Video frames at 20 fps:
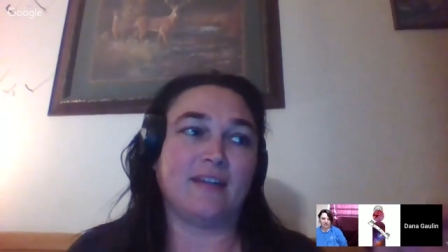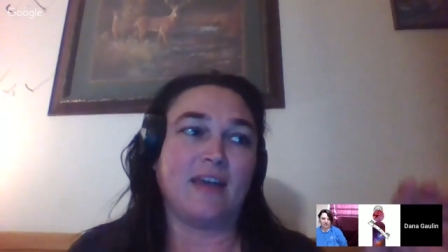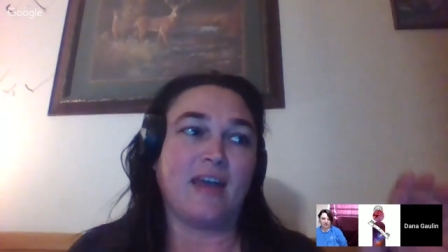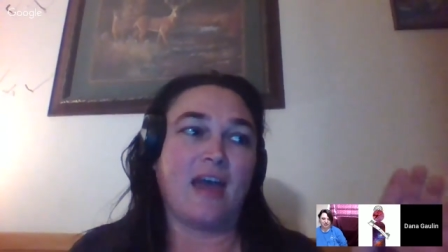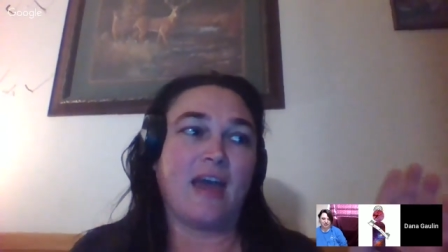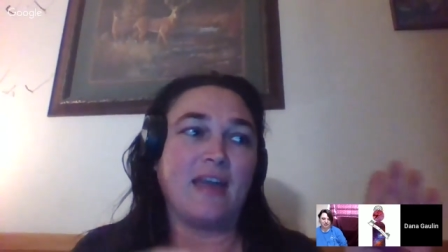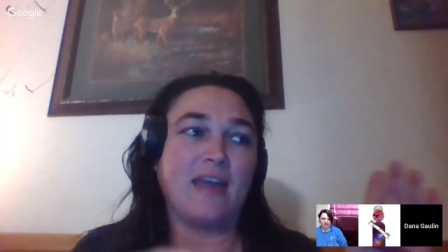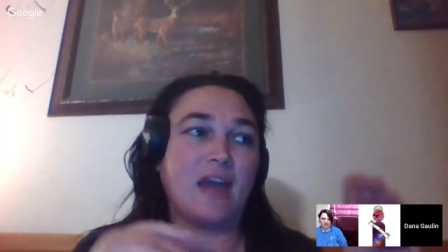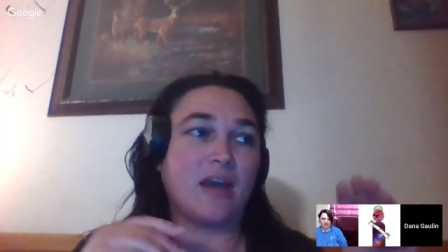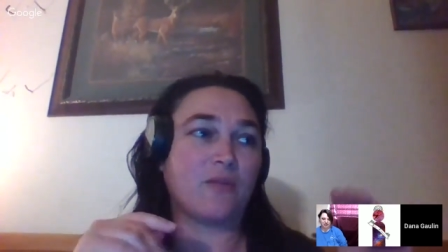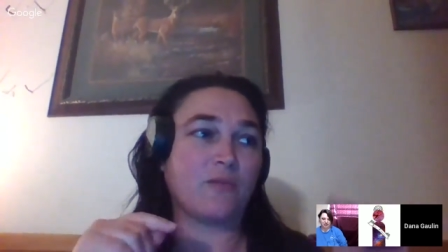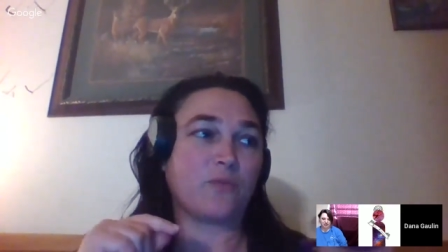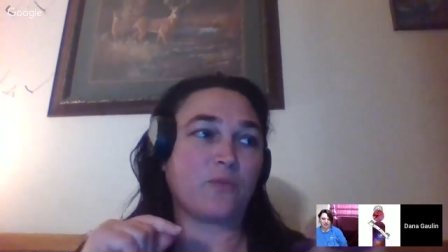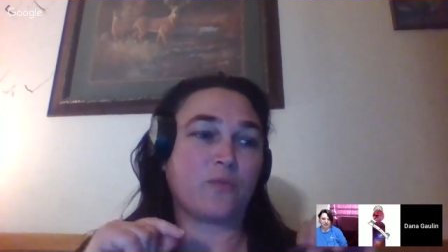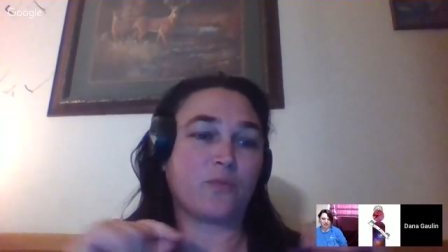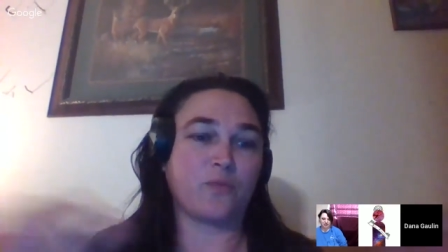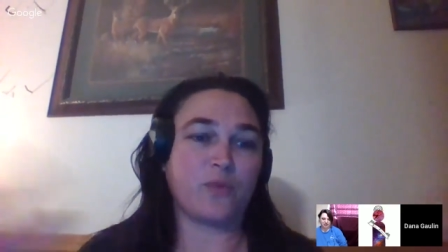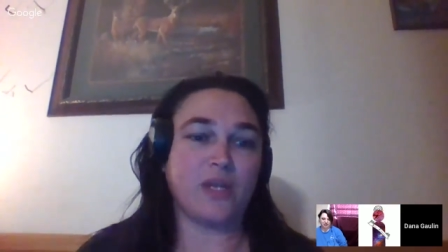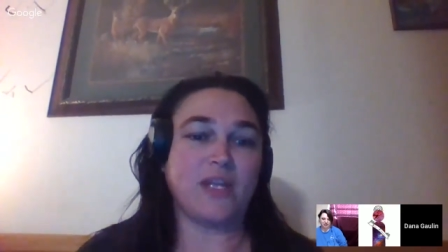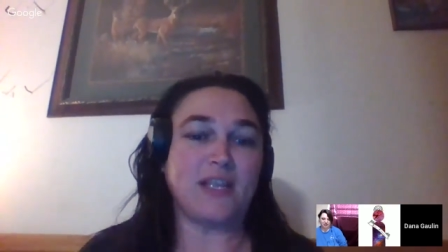I got
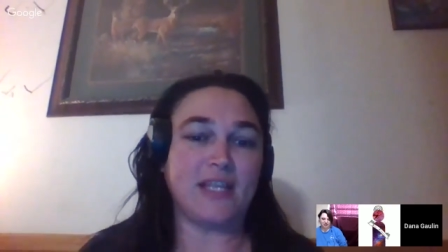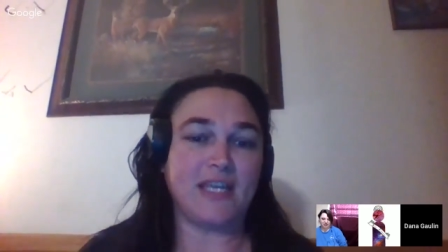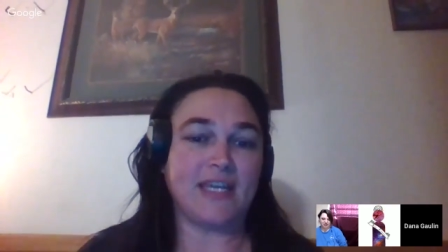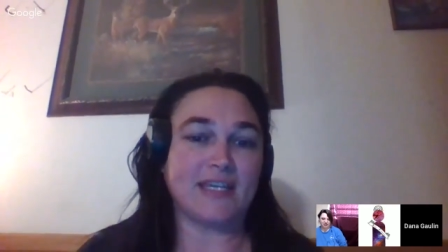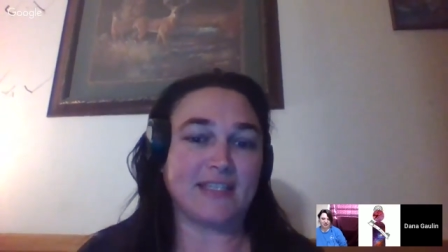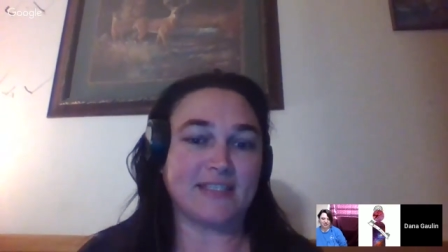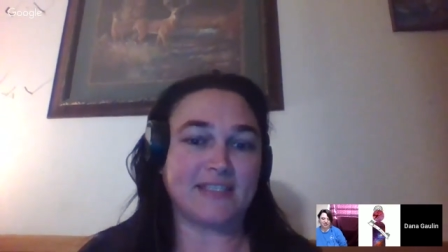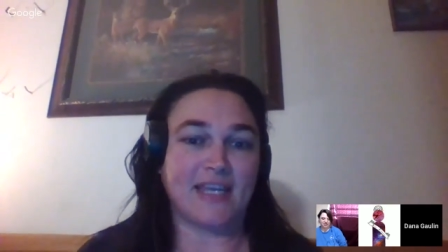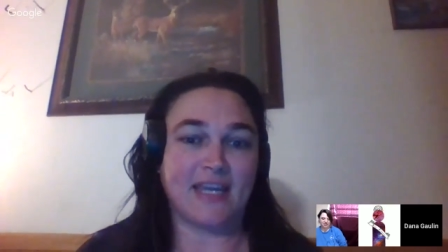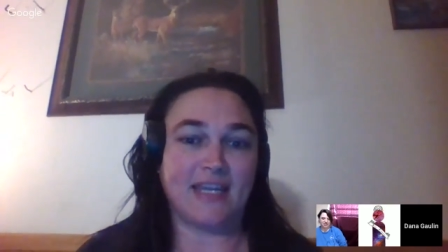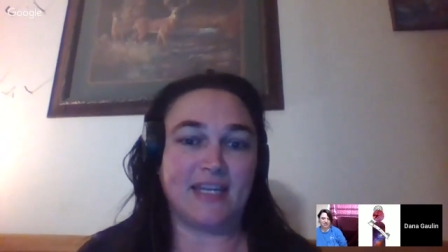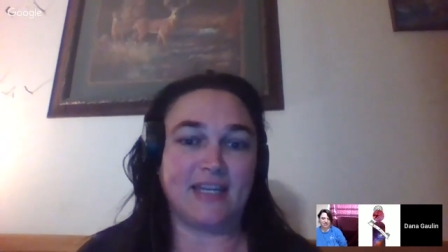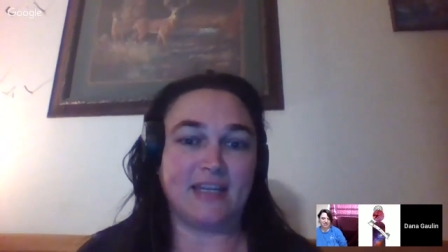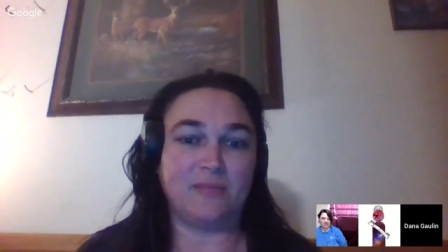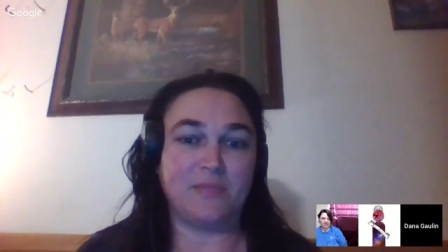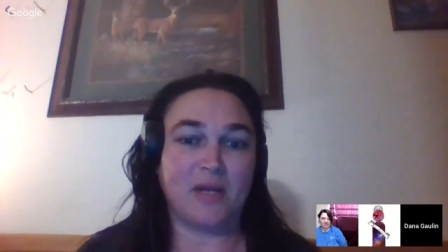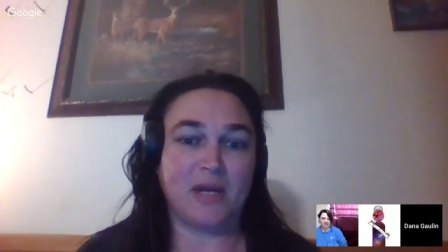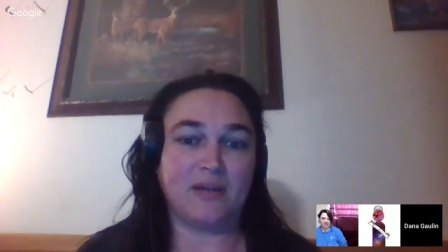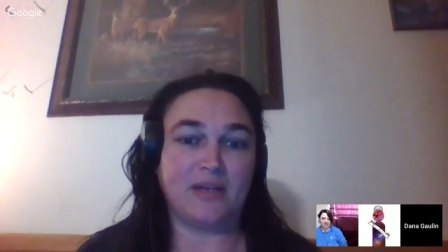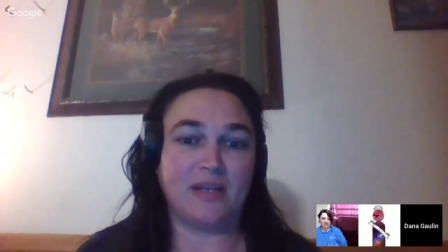really excited
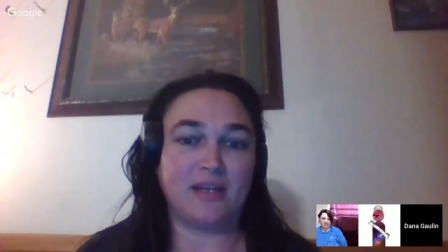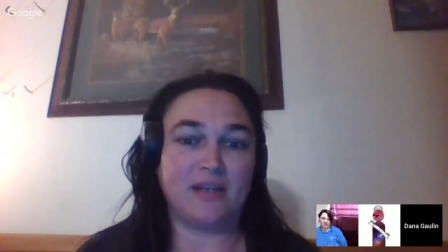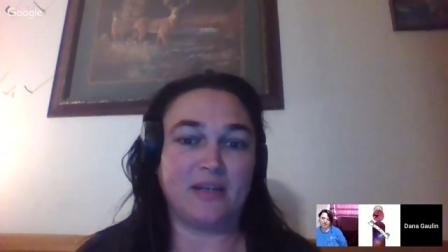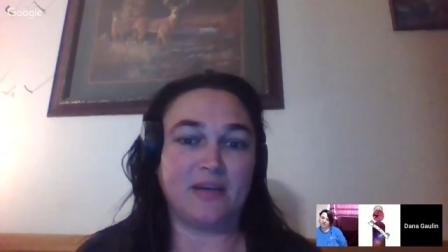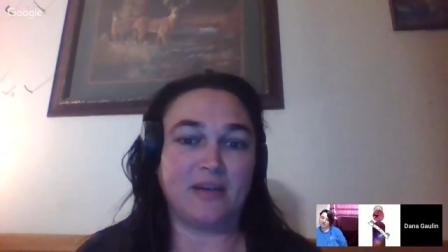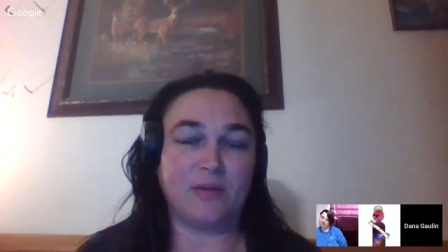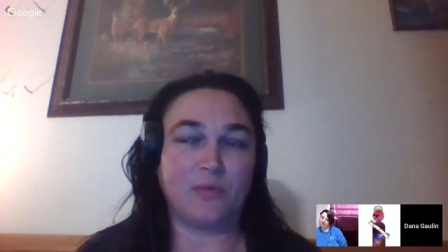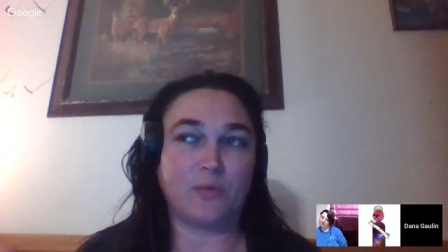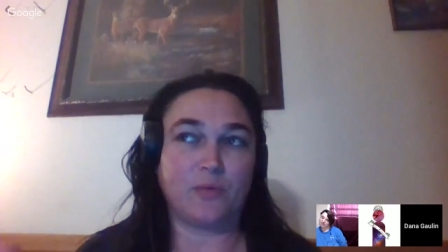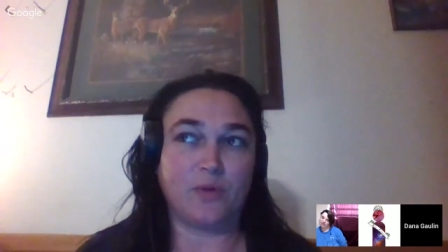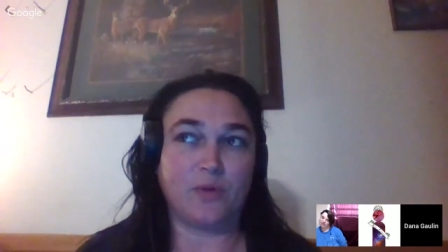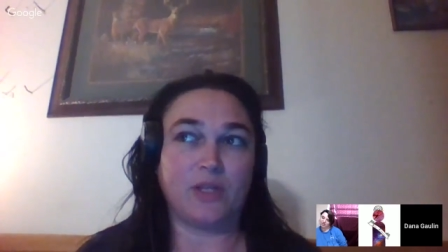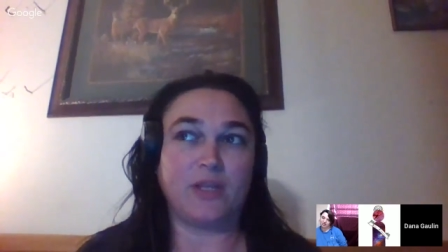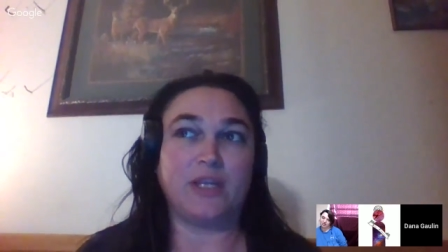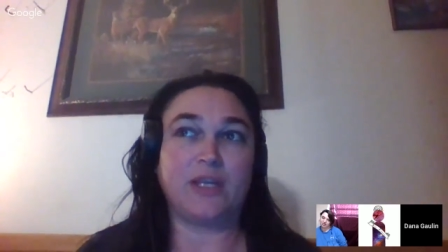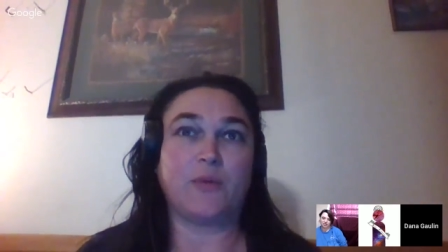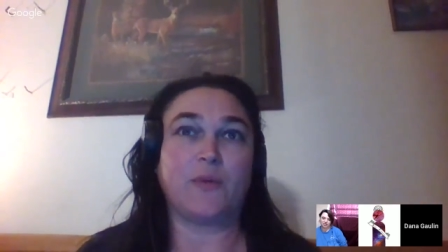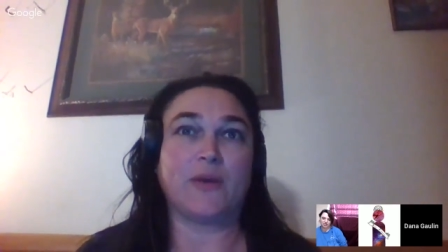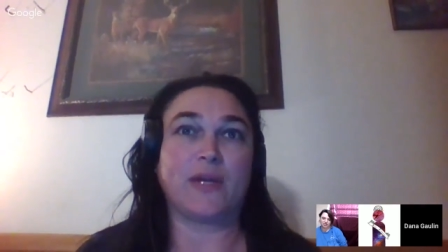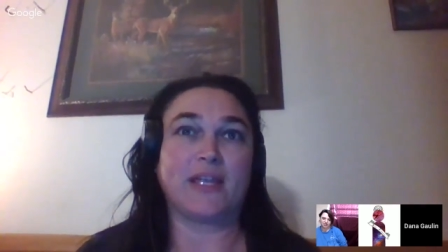about it really
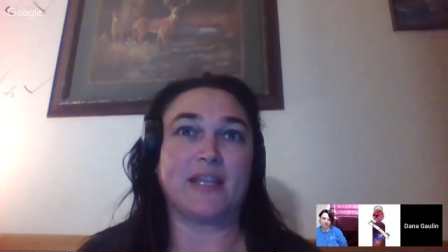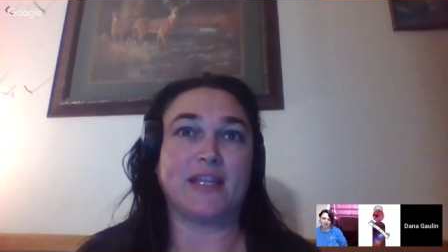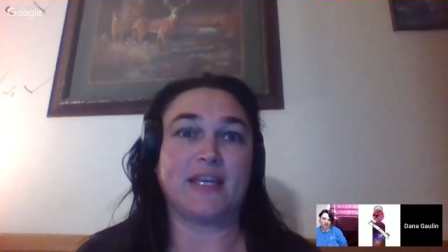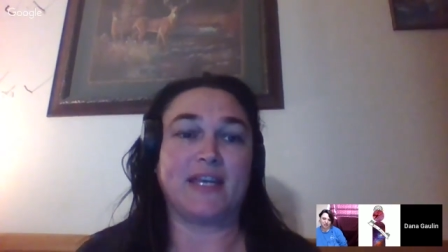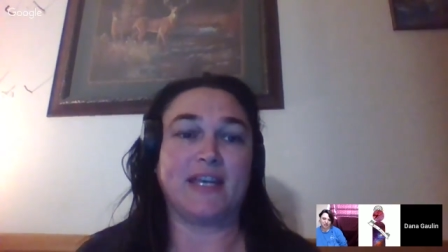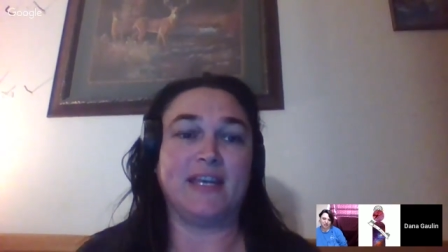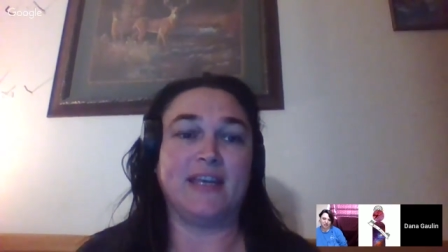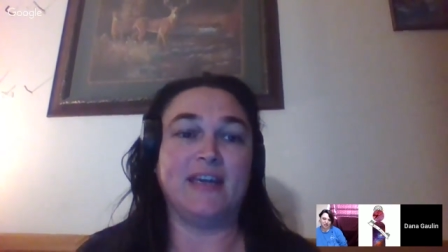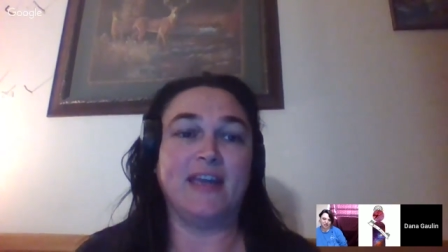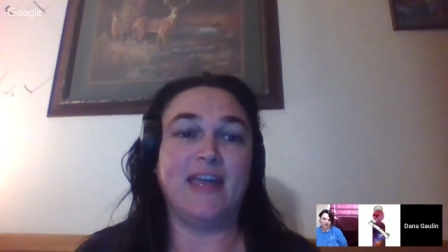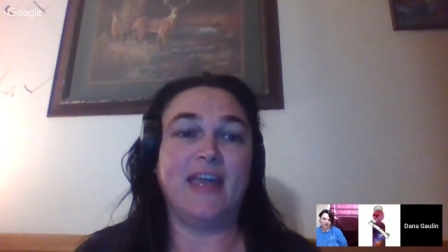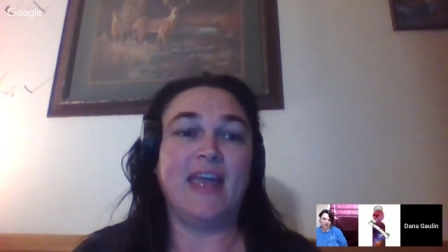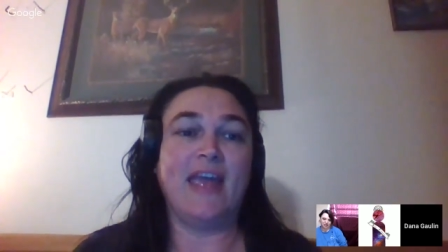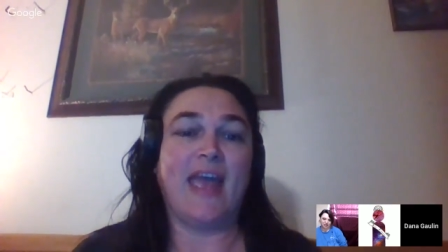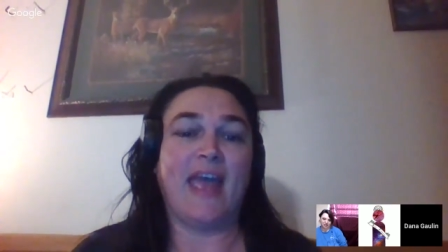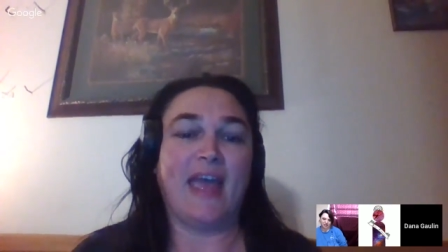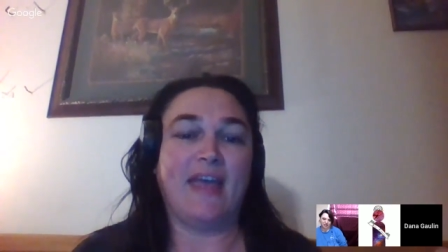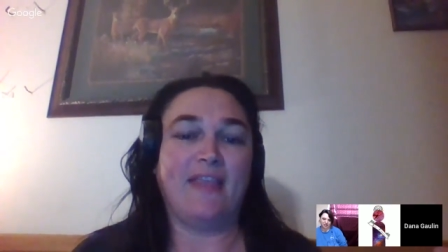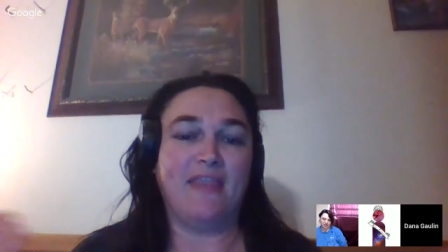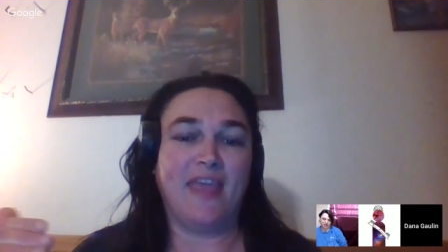quickly.
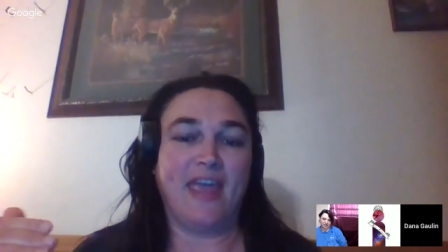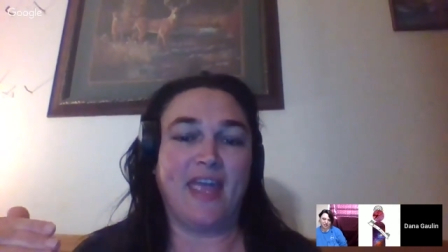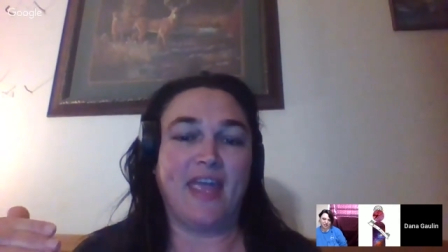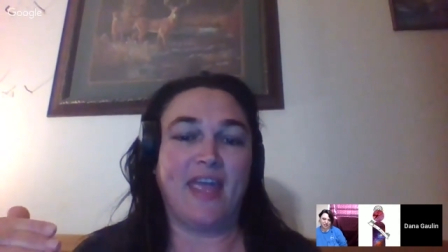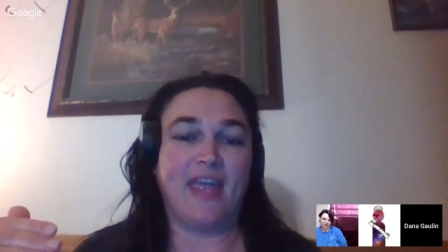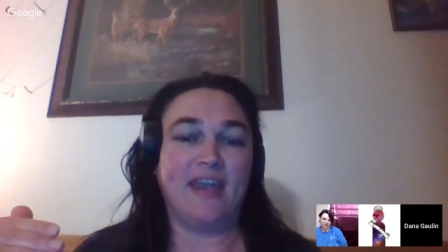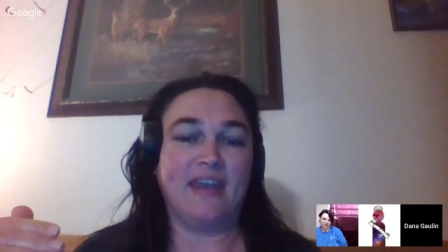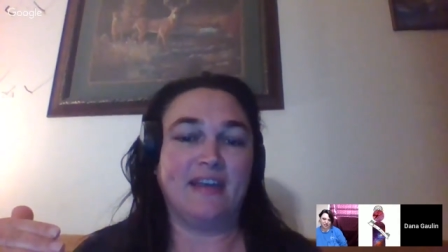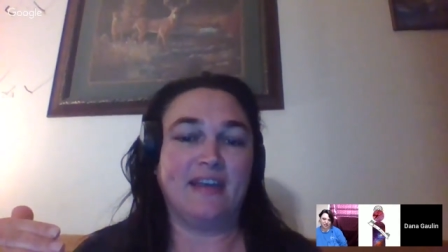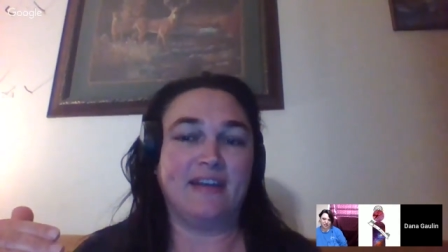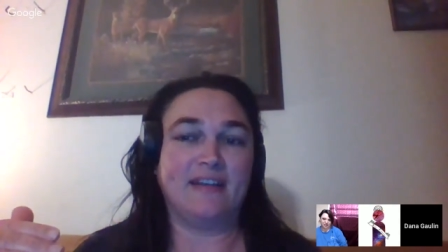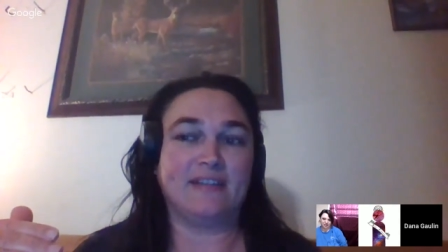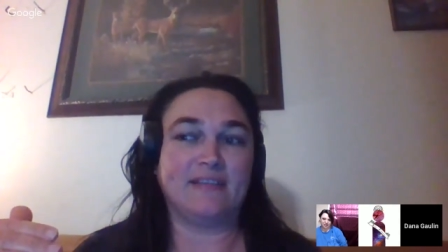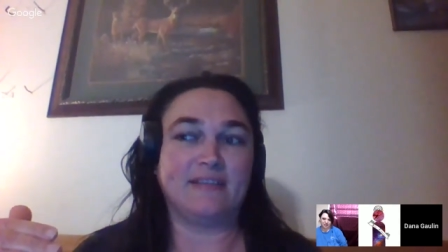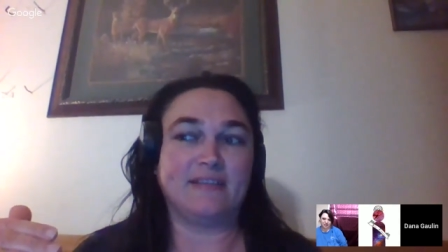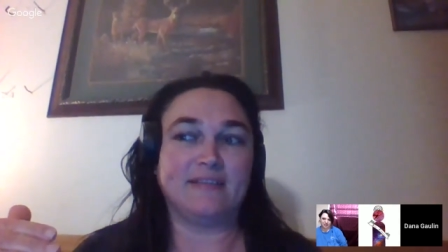And then